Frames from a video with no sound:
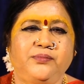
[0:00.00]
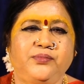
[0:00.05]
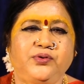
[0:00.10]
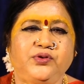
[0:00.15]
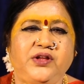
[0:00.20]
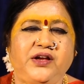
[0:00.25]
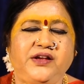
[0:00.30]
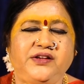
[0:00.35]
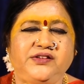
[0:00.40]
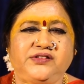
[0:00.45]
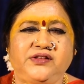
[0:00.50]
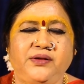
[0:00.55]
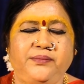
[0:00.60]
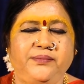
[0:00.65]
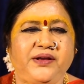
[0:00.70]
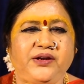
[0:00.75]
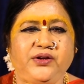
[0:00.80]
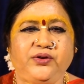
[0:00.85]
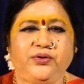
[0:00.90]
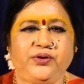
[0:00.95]
Buddha is the
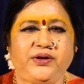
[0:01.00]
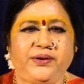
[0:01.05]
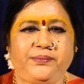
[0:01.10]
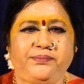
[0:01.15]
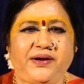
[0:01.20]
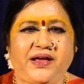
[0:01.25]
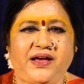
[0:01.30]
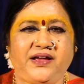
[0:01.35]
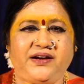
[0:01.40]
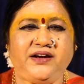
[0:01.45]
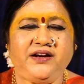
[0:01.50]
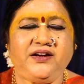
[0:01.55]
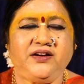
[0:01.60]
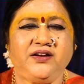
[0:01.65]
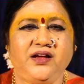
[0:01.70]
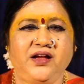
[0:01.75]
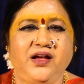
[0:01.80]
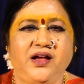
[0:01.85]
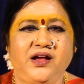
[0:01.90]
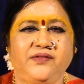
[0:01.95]
Mercury
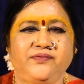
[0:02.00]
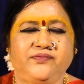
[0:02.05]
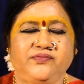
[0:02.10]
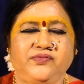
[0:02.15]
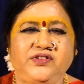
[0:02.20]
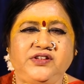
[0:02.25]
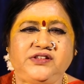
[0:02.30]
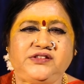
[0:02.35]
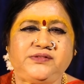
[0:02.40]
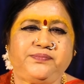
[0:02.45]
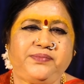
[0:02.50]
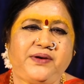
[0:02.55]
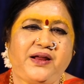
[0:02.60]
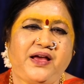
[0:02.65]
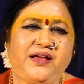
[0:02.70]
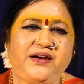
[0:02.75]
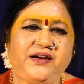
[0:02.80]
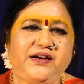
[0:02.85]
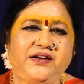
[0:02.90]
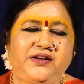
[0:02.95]
planet. This
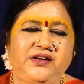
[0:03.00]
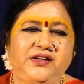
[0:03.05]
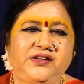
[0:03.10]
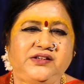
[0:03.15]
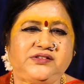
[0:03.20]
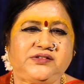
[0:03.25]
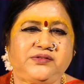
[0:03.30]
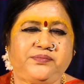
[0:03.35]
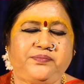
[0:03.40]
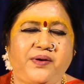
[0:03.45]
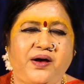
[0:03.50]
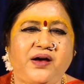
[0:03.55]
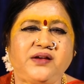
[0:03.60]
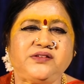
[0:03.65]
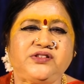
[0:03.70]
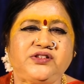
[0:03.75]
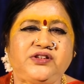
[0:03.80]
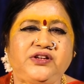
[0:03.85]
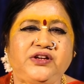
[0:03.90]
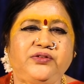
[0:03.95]
planet is a
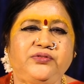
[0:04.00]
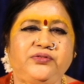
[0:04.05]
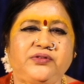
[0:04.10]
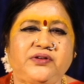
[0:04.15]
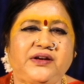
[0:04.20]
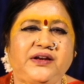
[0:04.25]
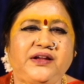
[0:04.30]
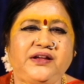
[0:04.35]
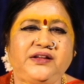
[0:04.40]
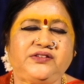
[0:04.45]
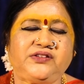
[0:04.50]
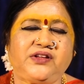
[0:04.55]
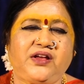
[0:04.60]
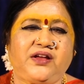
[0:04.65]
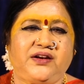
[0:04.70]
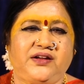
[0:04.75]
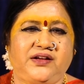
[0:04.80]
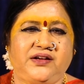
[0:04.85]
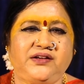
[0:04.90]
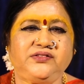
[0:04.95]
positive rays
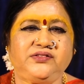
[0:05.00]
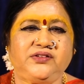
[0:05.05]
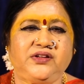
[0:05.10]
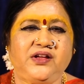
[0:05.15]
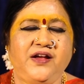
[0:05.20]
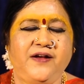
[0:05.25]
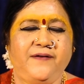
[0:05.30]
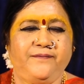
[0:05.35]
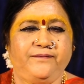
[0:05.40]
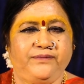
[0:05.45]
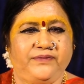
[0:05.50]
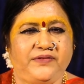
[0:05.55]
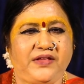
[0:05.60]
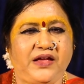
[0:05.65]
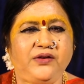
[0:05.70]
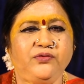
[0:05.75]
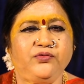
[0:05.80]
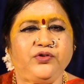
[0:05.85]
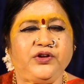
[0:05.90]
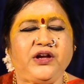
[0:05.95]
on us.
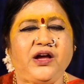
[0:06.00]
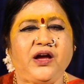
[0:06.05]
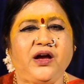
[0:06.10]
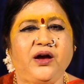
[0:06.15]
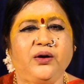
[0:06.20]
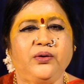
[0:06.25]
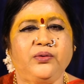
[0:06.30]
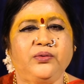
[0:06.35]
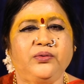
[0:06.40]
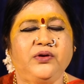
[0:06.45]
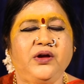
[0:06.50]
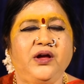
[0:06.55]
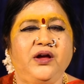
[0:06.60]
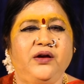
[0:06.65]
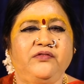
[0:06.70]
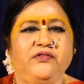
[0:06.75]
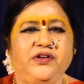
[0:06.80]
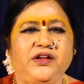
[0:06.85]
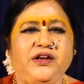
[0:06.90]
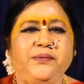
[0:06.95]
Then we have
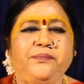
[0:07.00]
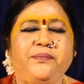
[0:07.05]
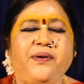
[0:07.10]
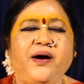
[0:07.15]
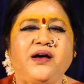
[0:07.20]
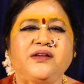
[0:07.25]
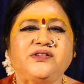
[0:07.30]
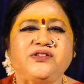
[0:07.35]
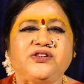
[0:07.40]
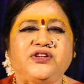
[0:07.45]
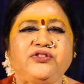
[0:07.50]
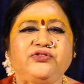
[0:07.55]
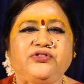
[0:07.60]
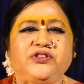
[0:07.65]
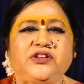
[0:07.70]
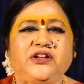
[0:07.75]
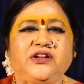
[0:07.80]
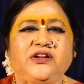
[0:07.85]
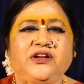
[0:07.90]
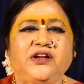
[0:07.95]
very
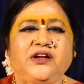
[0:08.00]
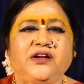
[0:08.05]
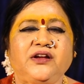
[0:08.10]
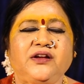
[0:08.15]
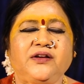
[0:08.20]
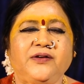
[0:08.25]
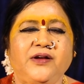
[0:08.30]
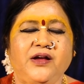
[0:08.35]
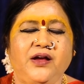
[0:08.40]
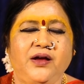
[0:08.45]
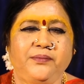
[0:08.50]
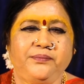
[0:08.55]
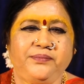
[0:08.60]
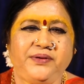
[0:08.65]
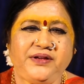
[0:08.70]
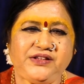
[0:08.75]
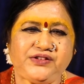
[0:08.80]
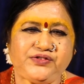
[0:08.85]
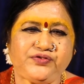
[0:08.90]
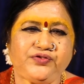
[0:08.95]
positive thinking,
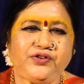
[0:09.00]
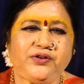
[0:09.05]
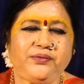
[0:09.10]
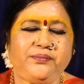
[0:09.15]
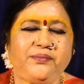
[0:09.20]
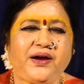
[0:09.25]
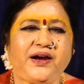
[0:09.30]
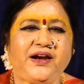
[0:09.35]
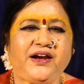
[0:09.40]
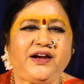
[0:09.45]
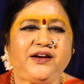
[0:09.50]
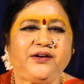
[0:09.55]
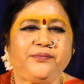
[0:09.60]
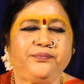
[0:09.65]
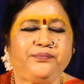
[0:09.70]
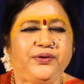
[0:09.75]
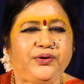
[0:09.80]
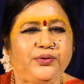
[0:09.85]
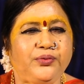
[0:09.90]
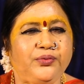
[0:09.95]
peaceful
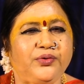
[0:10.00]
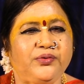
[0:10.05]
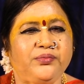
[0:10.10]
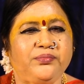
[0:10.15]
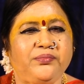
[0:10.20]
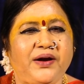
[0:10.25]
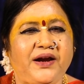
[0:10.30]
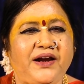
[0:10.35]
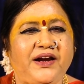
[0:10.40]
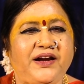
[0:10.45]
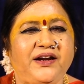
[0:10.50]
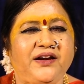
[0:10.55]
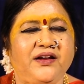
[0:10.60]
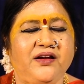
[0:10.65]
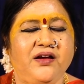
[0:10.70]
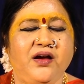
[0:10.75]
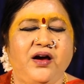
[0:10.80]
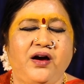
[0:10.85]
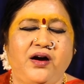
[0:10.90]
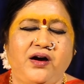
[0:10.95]
mind, pure mind,
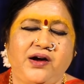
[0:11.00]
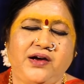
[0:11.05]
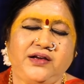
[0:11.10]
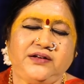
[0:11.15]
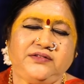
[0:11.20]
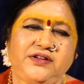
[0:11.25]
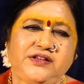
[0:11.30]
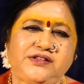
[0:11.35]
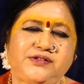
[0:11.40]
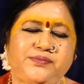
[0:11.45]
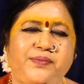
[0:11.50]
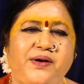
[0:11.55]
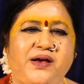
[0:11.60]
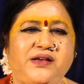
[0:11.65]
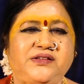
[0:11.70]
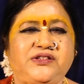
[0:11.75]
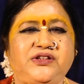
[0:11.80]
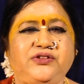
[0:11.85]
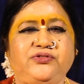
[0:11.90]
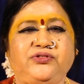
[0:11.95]
always
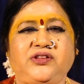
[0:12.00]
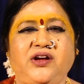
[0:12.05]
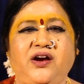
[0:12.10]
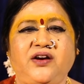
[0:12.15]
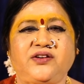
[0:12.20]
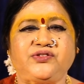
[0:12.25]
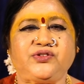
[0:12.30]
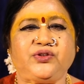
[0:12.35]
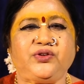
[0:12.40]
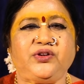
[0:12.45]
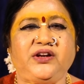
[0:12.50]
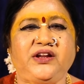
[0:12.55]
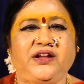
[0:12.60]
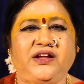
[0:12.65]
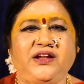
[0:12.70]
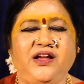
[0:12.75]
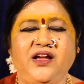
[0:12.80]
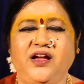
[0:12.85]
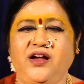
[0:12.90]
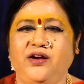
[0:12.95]
positive thoughts
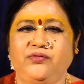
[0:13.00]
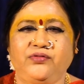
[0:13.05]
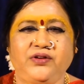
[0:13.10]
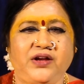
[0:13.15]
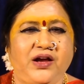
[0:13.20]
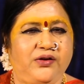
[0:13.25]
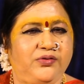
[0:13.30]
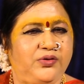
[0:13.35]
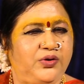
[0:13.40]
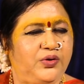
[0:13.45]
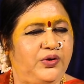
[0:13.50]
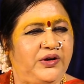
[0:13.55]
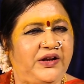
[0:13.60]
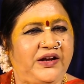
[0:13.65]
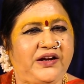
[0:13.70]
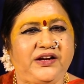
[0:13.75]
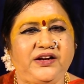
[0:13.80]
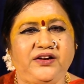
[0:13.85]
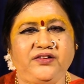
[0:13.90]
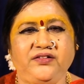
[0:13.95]
only. We have no
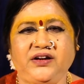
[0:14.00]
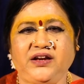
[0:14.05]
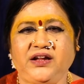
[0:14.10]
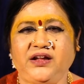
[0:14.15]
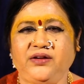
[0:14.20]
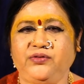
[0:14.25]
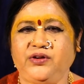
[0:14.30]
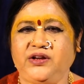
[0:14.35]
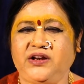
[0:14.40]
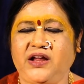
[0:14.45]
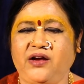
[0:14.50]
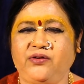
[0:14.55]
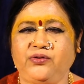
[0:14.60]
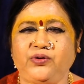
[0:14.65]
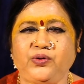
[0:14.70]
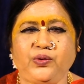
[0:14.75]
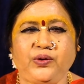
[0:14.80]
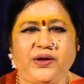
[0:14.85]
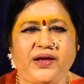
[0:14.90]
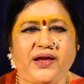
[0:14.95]
negativity, we have
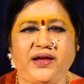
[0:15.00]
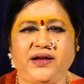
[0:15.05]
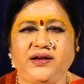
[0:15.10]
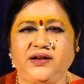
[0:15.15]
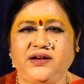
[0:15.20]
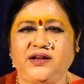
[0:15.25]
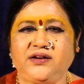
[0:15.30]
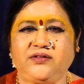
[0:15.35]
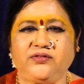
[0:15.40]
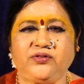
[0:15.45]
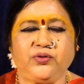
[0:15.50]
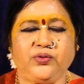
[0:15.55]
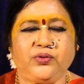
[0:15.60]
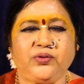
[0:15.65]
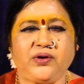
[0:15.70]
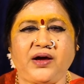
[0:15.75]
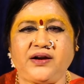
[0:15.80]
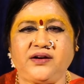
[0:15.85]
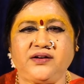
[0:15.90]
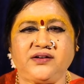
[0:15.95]
no anger,
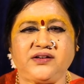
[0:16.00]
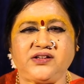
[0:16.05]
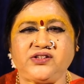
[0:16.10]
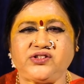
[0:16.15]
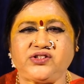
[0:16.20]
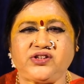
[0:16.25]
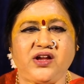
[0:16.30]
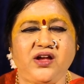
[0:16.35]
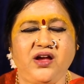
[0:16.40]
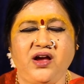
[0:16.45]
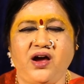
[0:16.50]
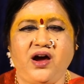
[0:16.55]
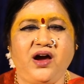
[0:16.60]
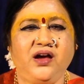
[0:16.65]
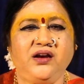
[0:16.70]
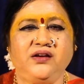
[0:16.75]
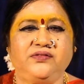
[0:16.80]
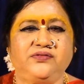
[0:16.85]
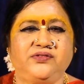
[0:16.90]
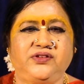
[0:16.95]
no unrest,
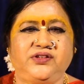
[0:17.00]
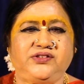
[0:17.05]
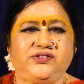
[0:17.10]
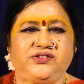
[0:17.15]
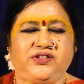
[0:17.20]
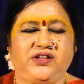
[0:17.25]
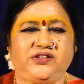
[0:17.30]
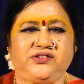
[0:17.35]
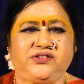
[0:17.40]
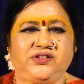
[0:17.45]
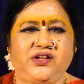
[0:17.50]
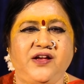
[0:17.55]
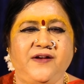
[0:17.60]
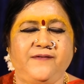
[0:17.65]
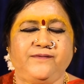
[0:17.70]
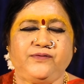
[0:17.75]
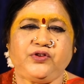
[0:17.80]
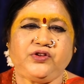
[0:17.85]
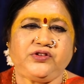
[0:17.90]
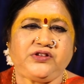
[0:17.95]
all of these things.
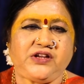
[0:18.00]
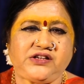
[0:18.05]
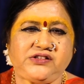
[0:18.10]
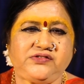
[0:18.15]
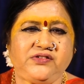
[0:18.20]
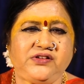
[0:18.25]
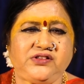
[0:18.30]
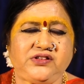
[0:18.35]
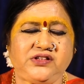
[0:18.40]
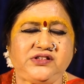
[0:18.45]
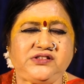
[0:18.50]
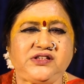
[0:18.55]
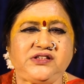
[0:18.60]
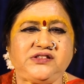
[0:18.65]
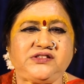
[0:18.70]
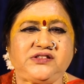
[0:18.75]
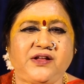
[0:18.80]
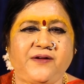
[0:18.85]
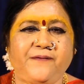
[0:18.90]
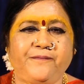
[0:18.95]
So that's why this
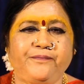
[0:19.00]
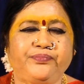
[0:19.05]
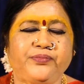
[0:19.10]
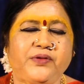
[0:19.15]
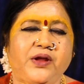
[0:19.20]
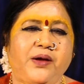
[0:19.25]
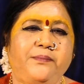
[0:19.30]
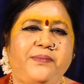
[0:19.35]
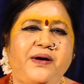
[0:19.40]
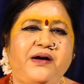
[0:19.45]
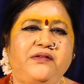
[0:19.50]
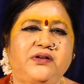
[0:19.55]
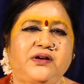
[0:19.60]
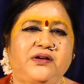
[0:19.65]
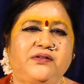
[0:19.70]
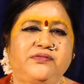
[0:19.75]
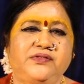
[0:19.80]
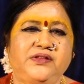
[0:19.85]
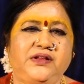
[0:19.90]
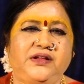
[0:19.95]
is the power
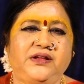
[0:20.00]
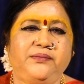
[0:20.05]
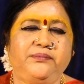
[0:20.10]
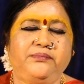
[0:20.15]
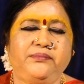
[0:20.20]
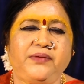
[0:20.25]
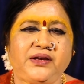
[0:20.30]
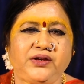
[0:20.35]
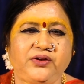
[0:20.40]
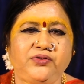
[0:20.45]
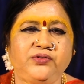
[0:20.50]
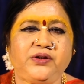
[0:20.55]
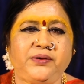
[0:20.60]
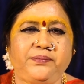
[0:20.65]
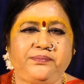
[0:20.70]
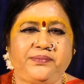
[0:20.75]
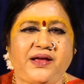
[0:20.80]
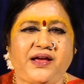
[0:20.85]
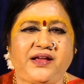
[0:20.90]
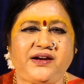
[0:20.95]
of the Mercury
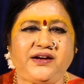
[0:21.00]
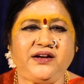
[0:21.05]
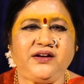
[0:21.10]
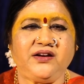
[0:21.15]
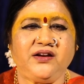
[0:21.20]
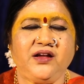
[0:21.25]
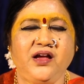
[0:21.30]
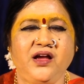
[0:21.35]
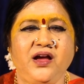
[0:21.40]
planet.